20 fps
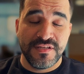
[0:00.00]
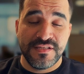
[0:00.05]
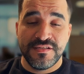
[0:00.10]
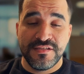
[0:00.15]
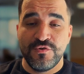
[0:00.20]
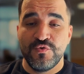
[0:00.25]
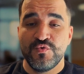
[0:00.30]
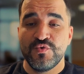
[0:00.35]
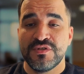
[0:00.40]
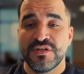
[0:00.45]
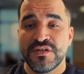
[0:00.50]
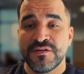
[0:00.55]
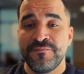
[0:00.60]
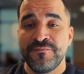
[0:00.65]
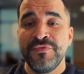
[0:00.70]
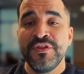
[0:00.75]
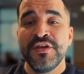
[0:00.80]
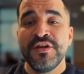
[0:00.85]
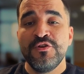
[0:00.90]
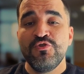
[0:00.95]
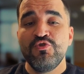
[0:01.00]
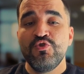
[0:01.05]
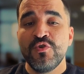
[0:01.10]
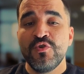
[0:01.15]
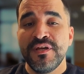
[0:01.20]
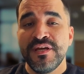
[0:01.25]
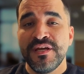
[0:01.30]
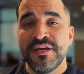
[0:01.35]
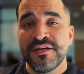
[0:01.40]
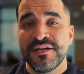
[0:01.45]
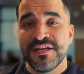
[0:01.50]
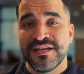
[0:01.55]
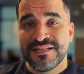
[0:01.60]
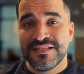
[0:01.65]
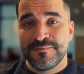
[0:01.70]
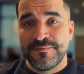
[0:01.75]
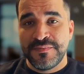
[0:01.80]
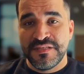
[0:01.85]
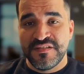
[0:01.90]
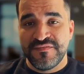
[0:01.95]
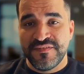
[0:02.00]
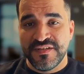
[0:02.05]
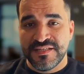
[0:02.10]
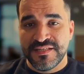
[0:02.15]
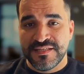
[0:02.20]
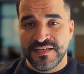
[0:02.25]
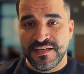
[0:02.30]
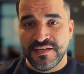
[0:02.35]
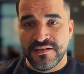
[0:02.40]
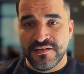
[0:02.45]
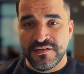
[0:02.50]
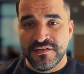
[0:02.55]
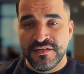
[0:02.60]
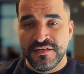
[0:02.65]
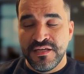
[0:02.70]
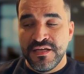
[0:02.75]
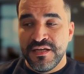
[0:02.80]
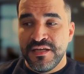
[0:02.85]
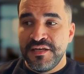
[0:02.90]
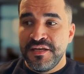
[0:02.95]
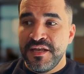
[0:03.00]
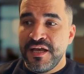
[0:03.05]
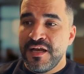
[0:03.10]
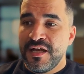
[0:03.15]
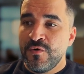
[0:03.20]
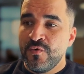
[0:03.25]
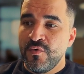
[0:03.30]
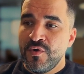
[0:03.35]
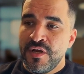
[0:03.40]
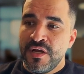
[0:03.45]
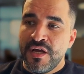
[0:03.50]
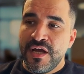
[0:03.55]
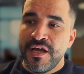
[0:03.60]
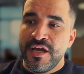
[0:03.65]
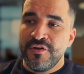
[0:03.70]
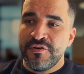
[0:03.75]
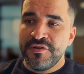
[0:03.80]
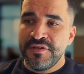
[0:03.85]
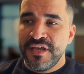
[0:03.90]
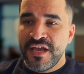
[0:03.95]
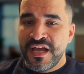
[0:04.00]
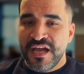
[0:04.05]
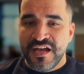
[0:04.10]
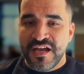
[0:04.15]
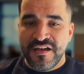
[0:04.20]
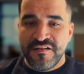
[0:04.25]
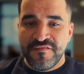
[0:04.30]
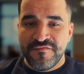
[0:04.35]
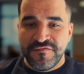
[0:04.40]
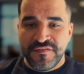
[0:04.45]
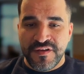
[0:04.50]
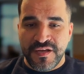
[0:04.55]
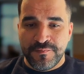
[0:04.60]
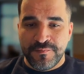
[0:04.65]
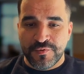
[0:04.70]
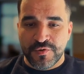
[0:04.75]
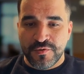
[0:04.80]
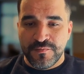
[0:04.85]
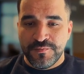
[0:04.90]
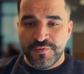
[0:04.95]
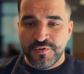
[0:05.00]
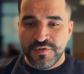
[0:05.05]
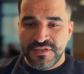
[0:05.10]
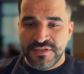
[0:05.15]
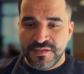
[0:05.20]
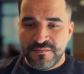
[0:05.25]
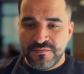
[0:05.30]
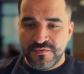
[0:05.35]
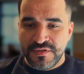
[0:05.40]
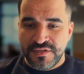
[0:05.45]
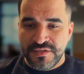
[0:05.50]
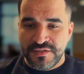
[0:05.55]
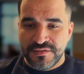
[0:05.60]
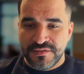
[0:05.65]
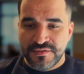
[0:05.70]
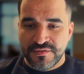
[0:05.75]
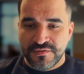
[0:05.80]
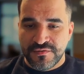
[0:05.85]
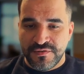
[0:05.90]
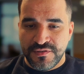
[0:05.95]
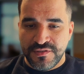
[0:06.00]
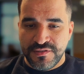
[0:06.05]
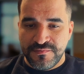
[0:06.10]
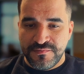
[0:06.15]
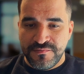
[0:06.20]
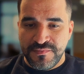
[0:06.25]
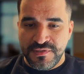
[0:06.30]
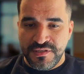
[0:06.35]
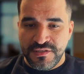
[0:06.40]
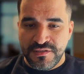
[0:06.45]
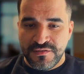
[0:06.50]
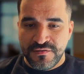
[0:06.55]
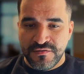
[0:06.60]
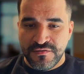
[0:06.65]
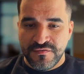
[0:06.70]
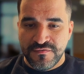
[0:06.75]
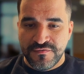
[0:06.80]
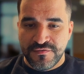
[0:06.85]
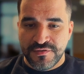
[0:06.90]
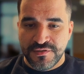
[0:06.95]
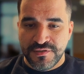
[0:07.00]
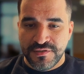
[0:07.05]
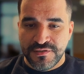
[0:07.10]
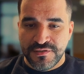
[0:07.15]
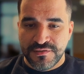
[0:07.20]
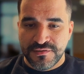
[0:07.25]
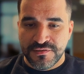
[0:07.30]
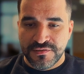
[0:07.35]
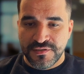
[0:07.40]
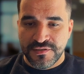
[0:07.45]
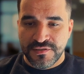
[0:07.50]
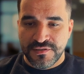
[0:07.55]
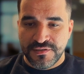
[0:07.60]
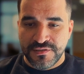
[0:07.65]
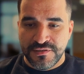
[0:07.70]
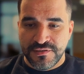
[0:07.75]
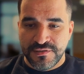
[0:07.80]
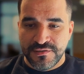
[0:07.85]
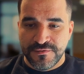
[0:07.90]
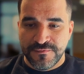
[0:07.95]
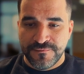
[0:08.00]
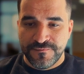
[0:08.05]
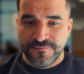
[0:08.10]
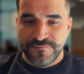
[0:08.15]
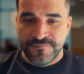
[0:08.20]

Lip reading: this user to learn a specific skill. Now, I already have a prompt somewhere, so let me look for it. Okay.